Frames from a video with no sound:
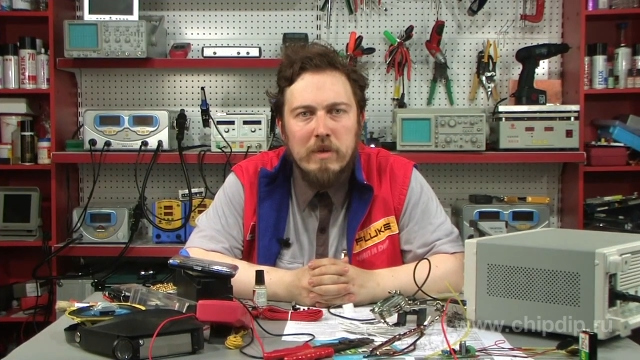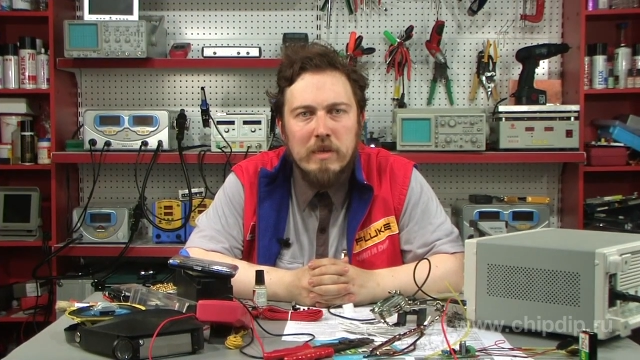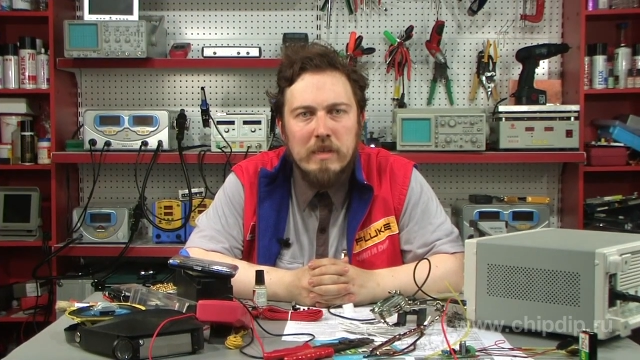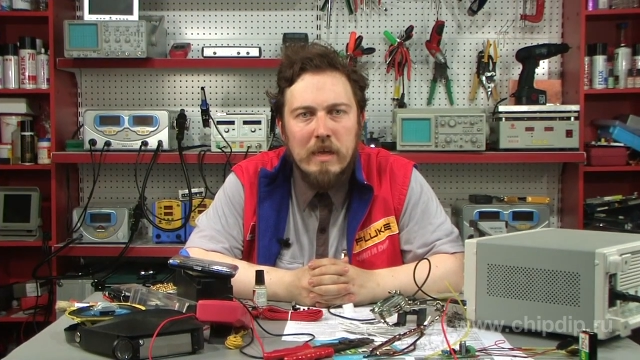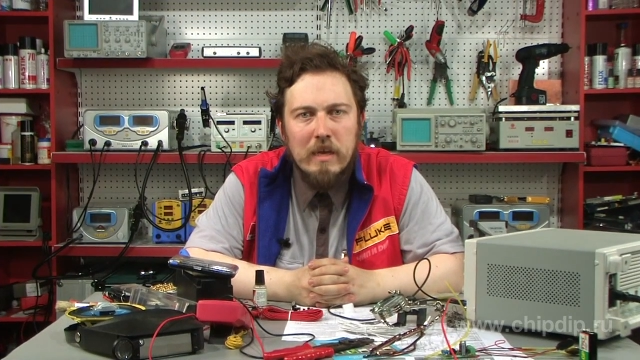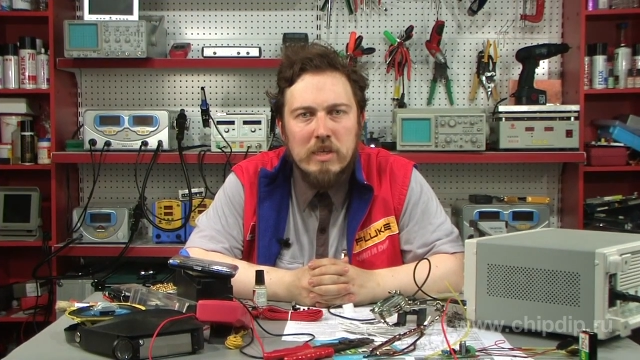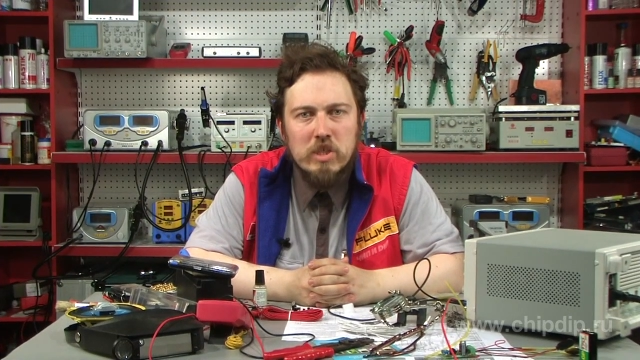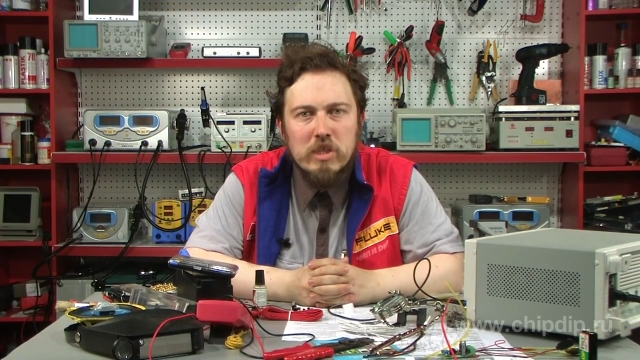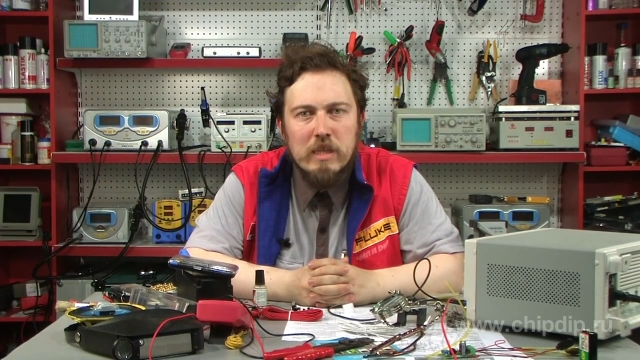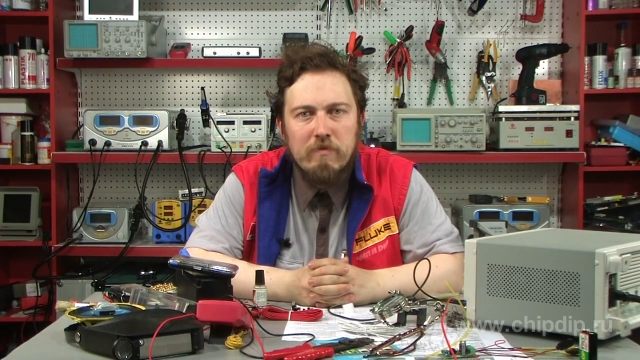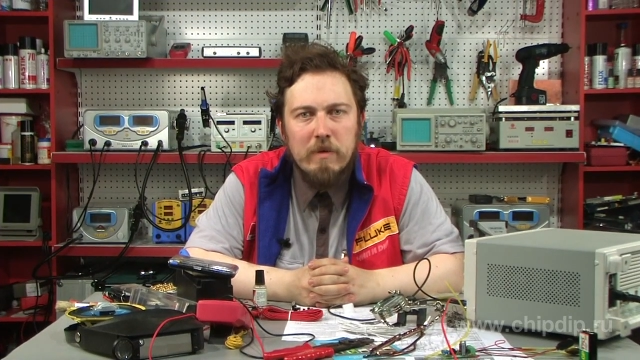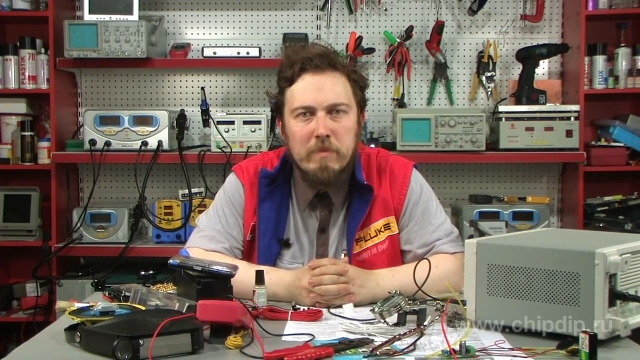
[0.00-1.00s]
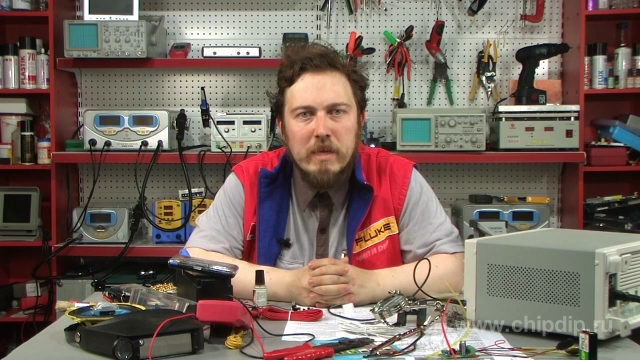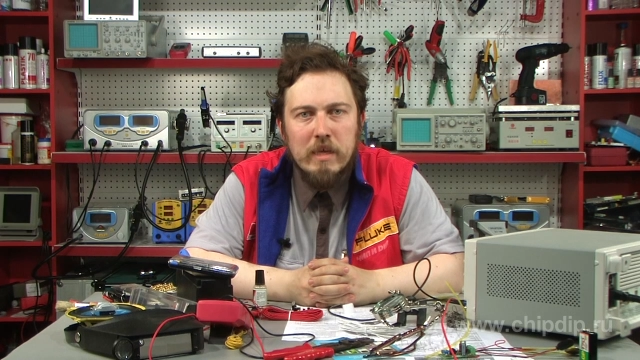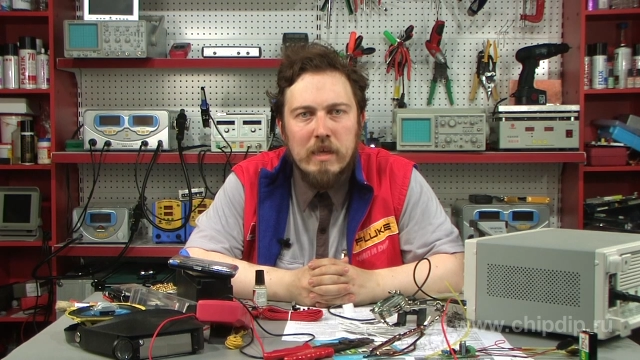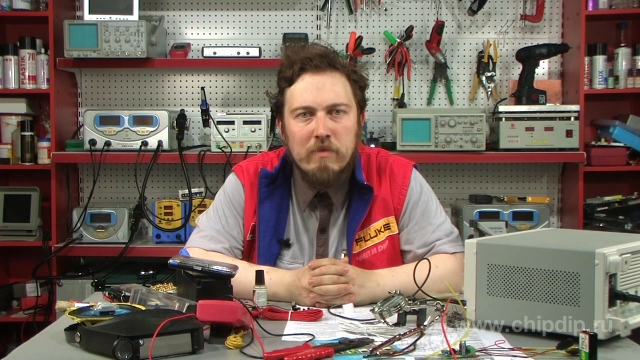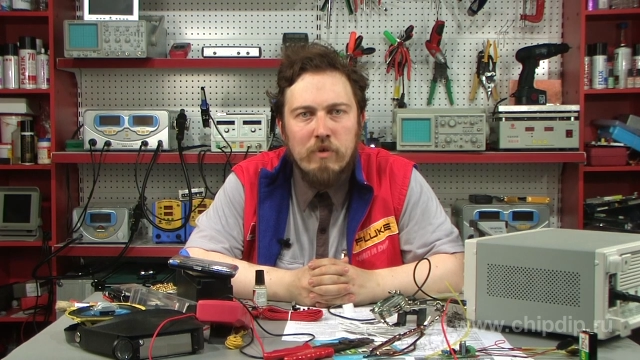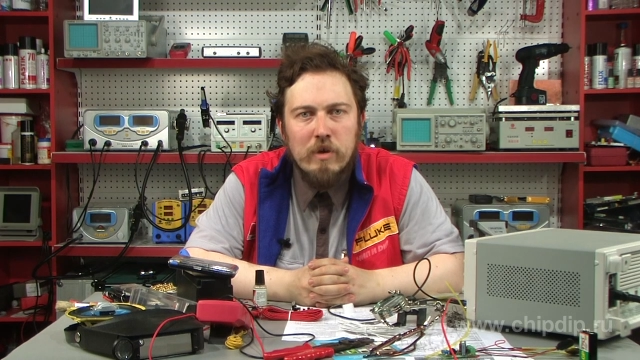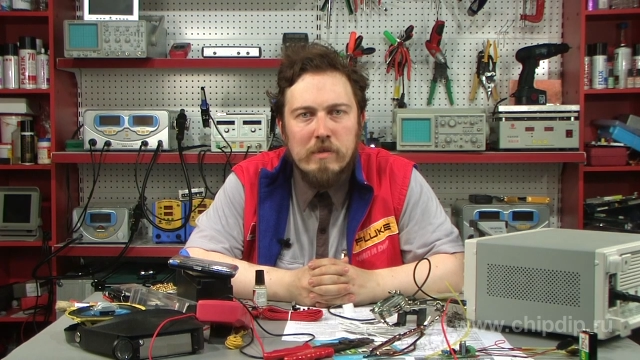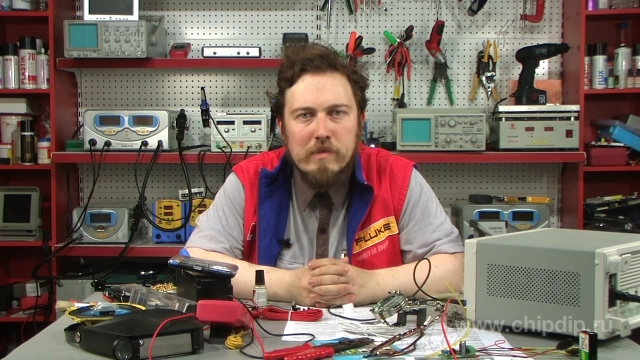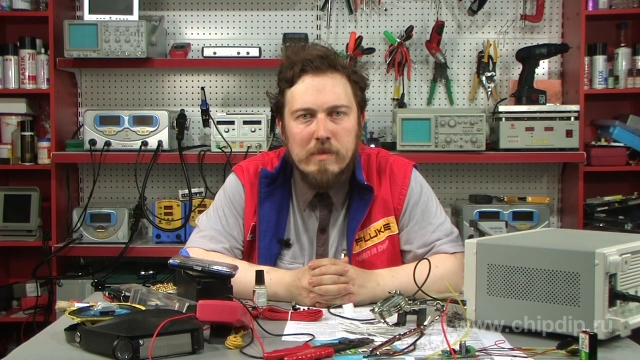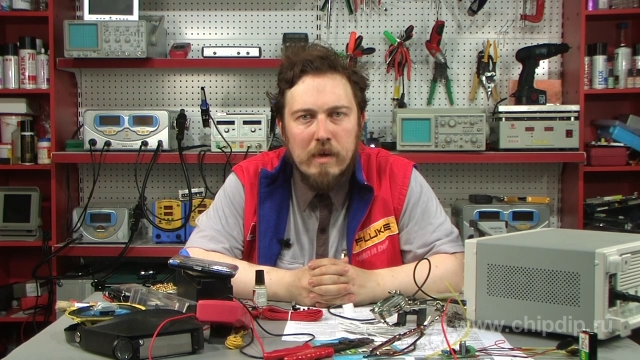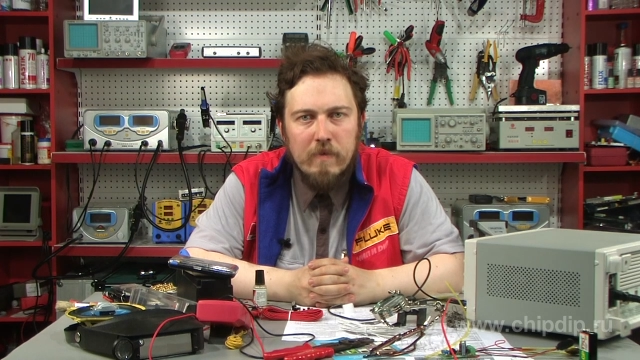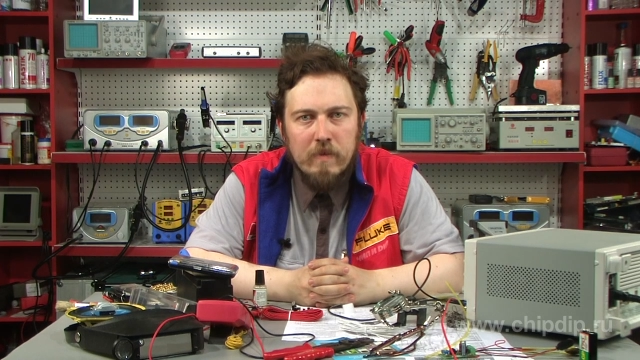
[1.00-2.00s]
devices at his factory.
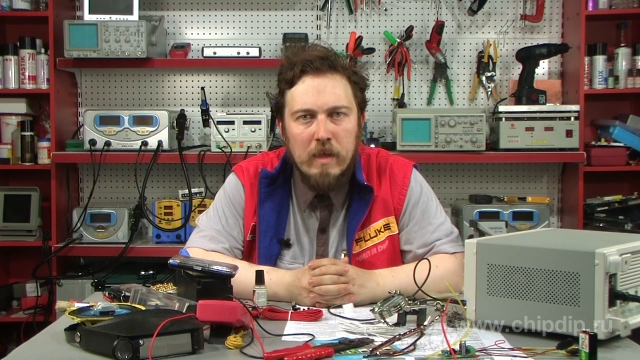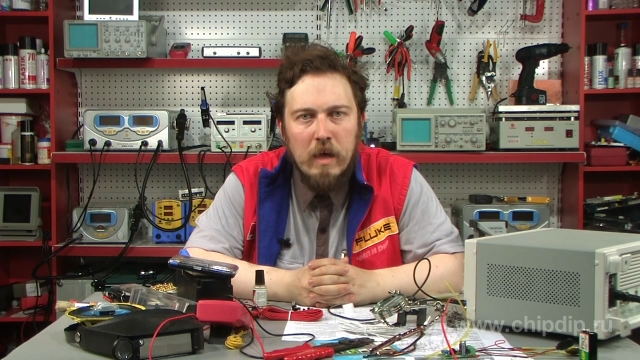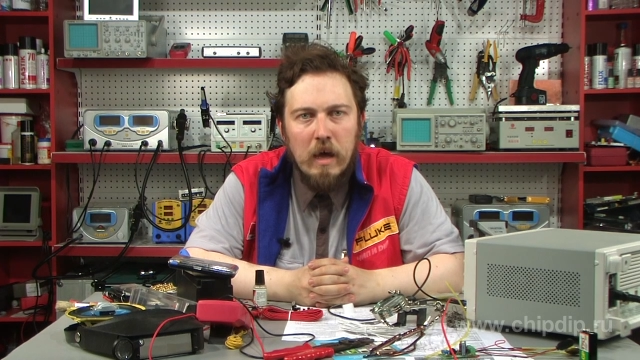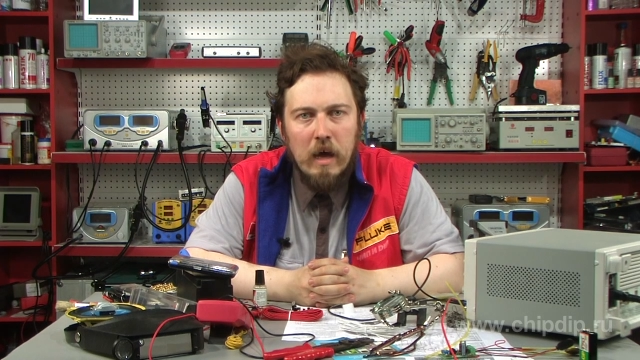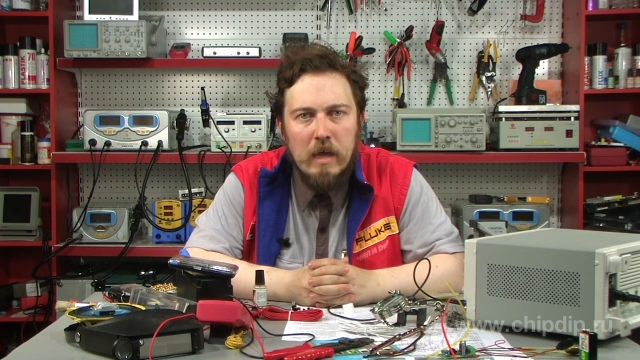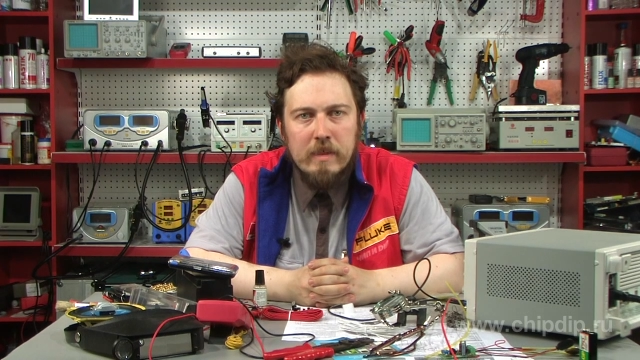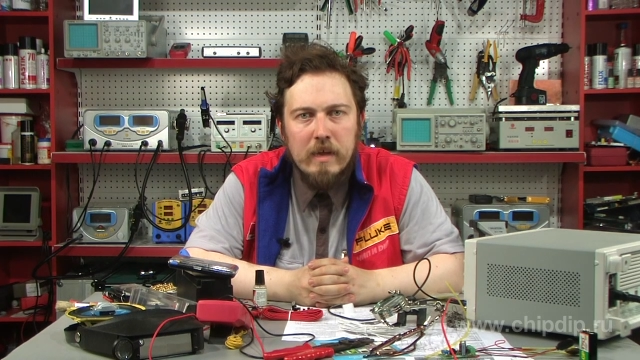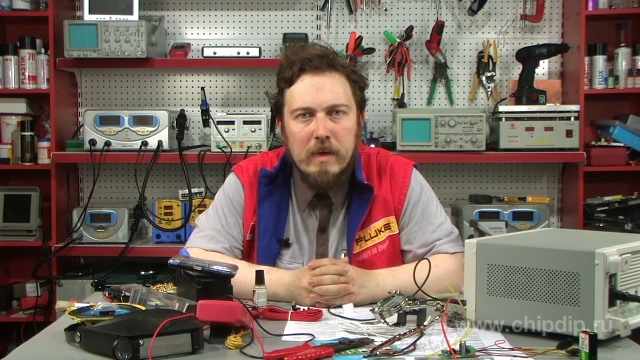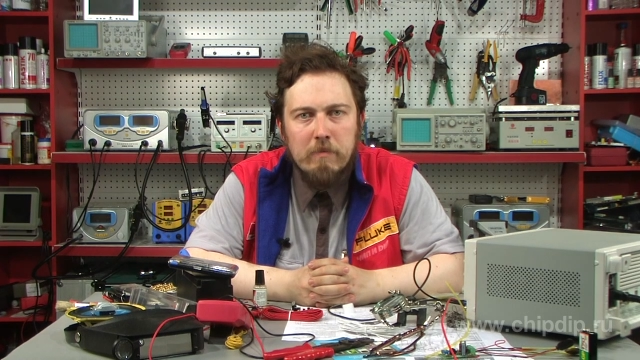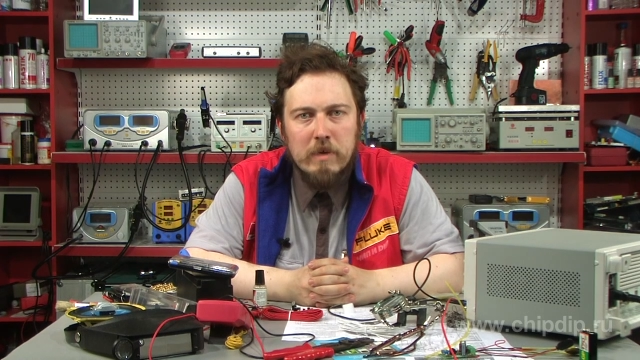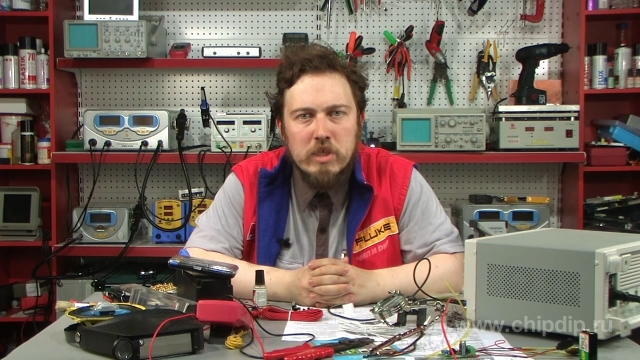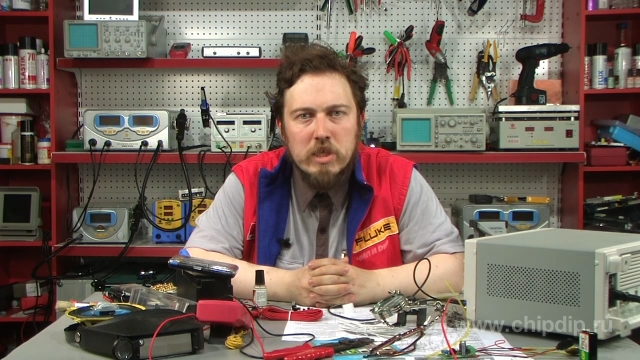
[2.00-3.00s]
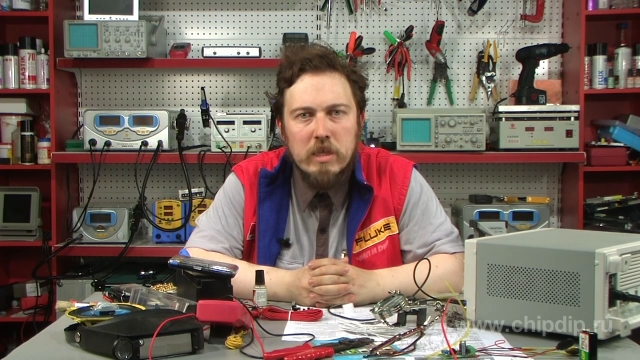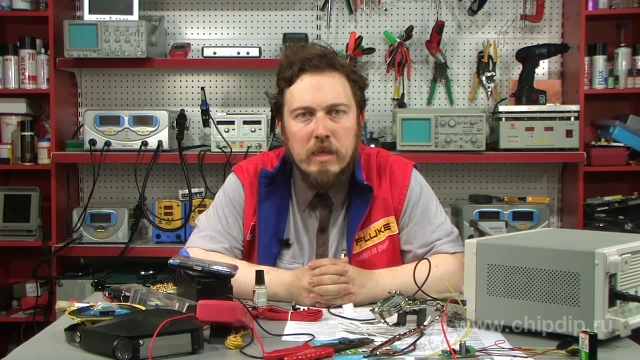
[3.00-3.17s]
However,